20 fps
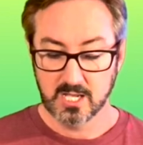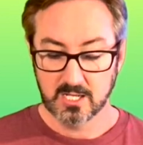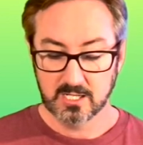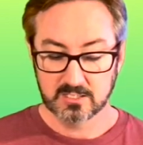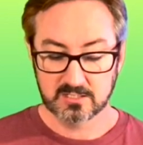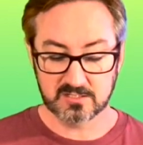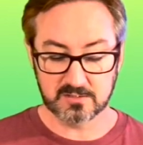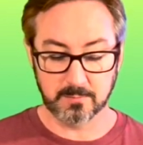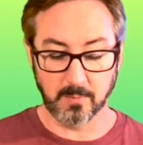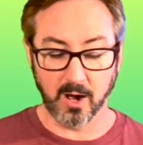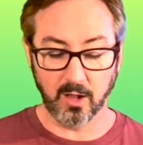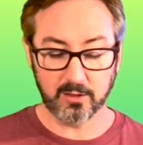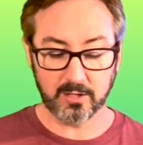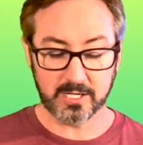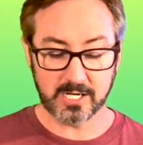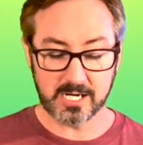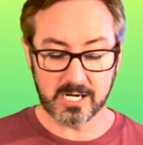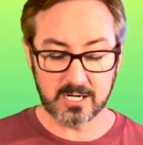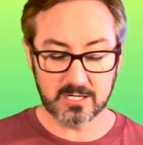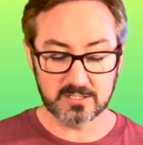Smaller
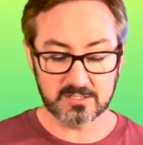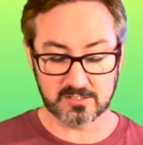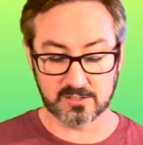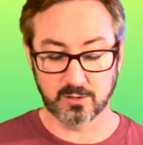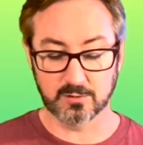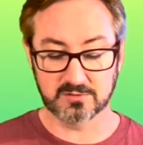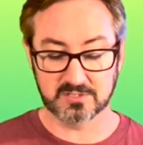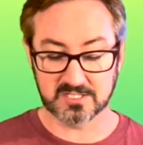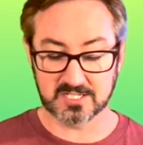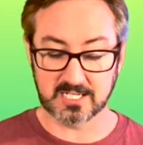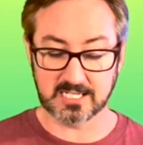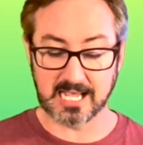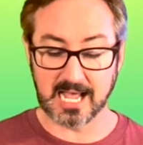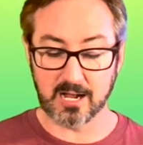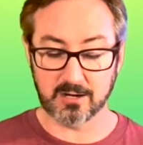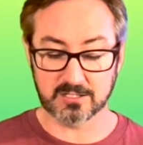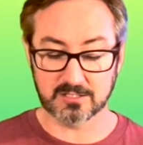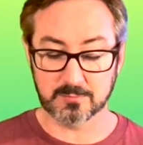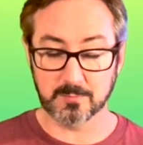ears don't stick out as